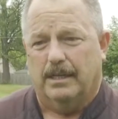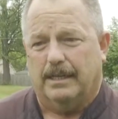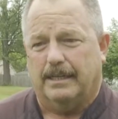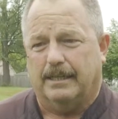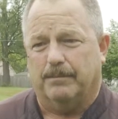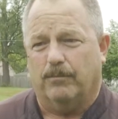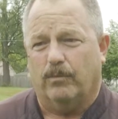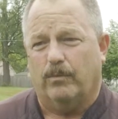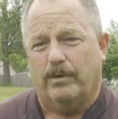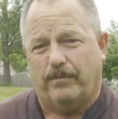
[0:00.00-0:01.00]
Um,
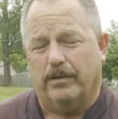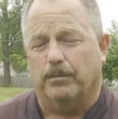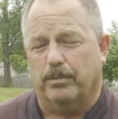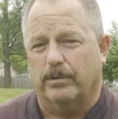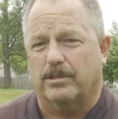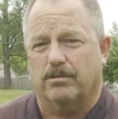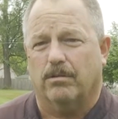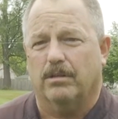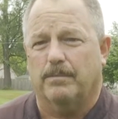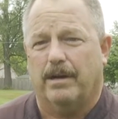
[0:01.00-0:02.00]
we feel pretty
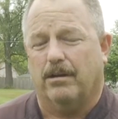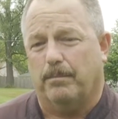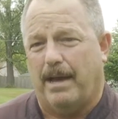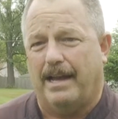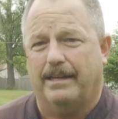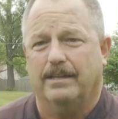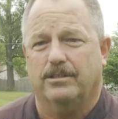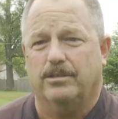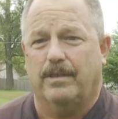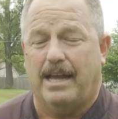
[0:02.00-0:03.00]
strongly about our back end
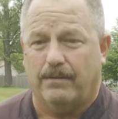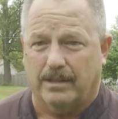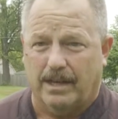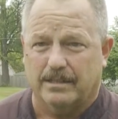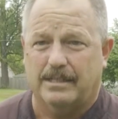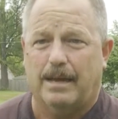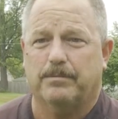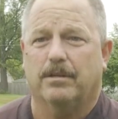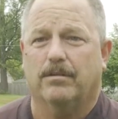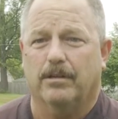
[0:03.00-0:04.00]
too. They have a lot of
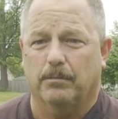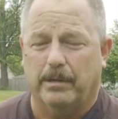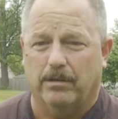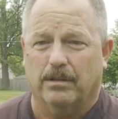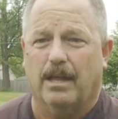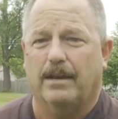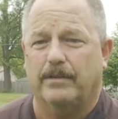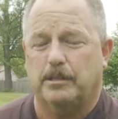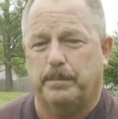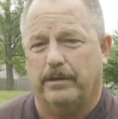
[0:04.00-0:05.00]
snaps under their belt and a lot of
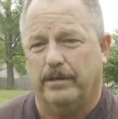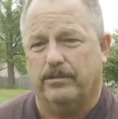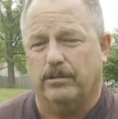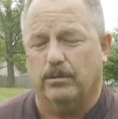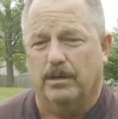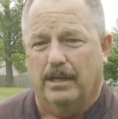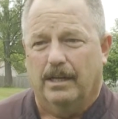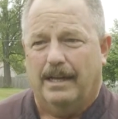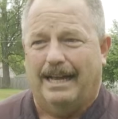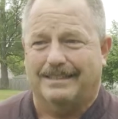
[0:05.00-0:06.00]
experience. So
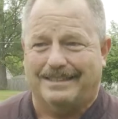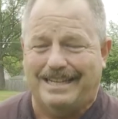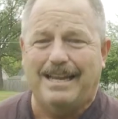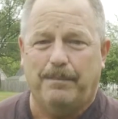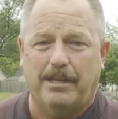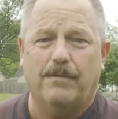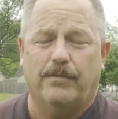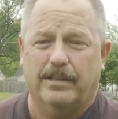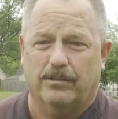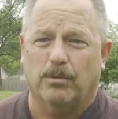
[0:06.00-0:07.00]
as a team
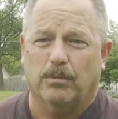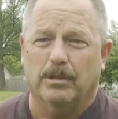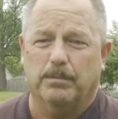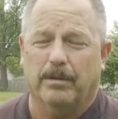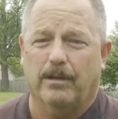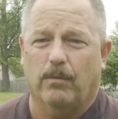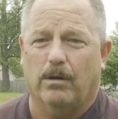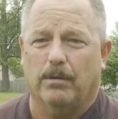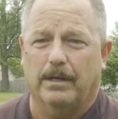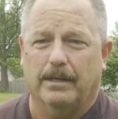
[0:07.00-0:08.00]
defense, we're really playing
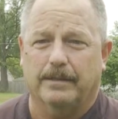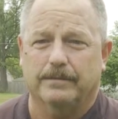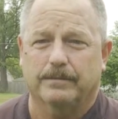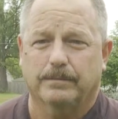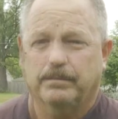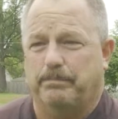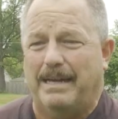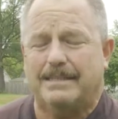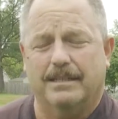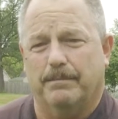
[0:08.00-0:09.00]
well right now.
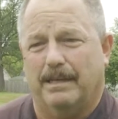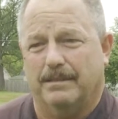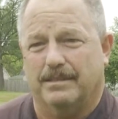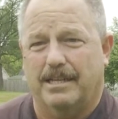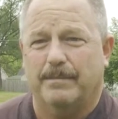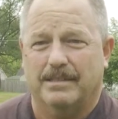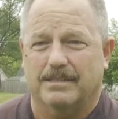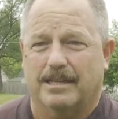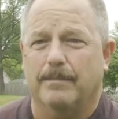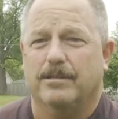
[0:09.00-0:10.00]
Best thing about this team is
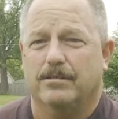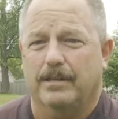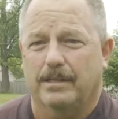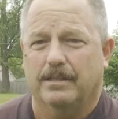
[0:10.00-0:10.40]
its chemistry.